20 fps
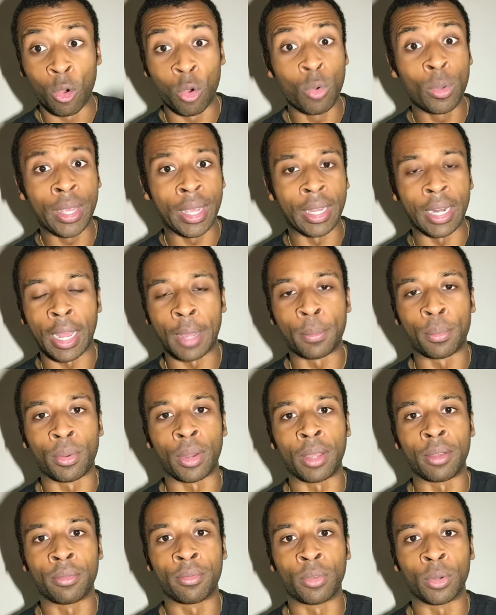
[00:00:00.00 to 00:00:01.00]
Who can I
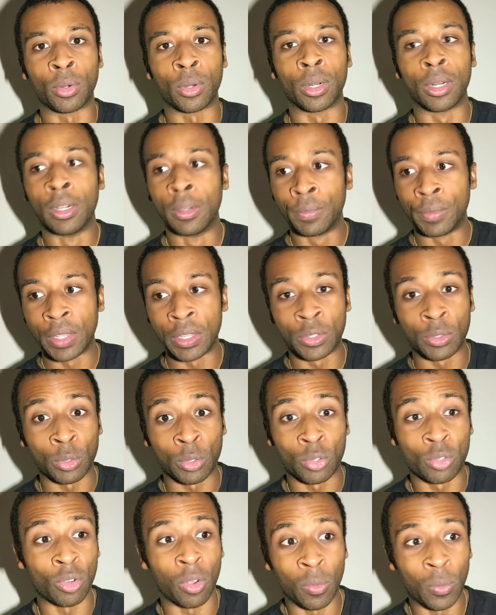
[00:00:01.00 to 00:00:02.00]
pray for? Is there
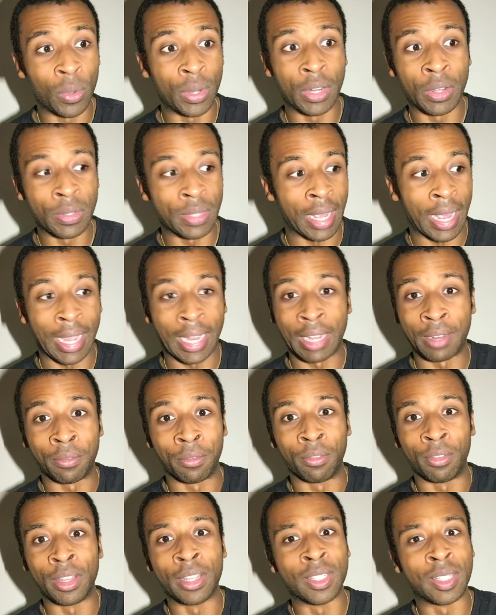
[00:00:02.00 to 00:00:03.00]
someone else I
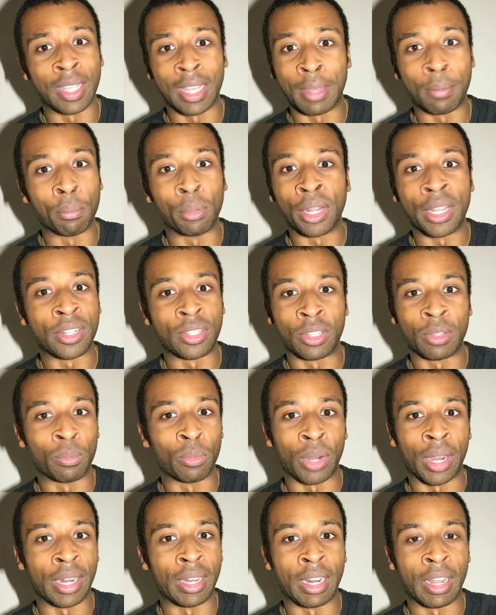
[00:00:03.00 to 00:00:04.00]
can visit and bless
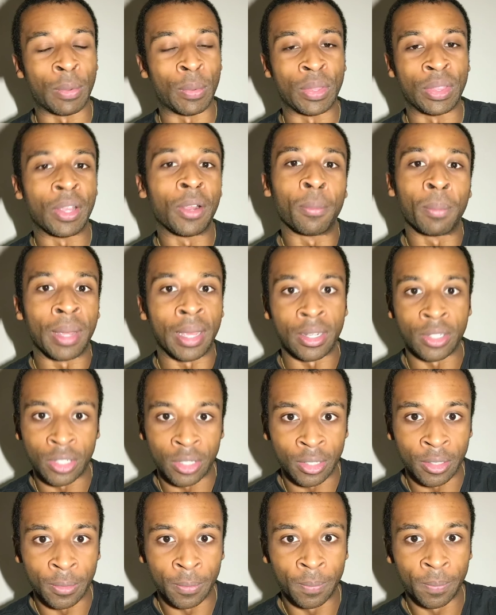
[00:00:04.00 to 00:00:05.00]
them right now in their
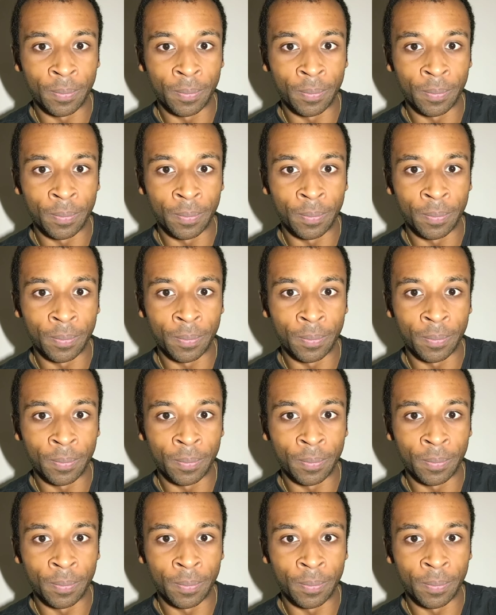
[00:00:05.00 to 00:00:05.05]
mansion?